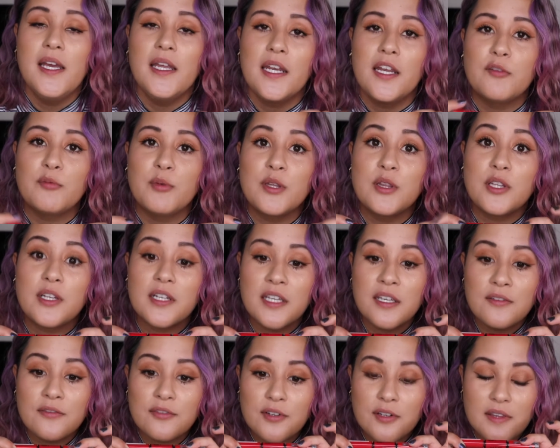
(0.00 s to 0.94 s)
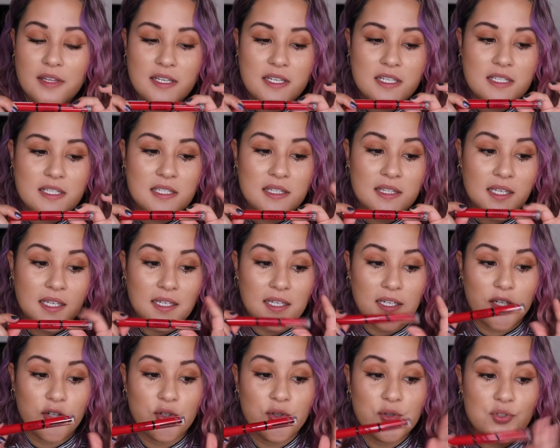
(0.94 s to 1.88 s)
I've been looking for these in like
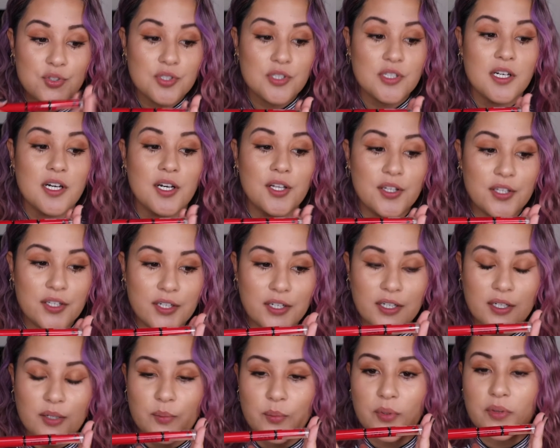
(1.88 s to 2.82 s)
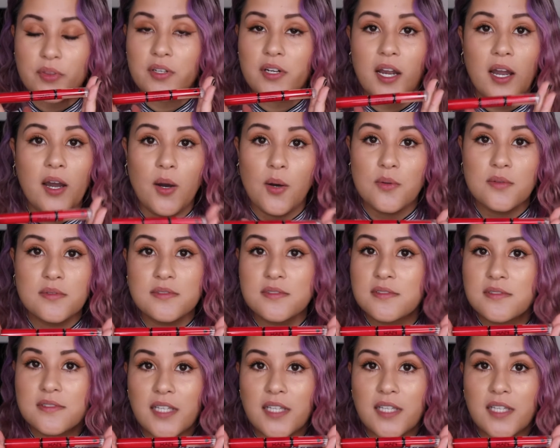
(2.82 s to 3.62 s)
a neutral color, but they're out.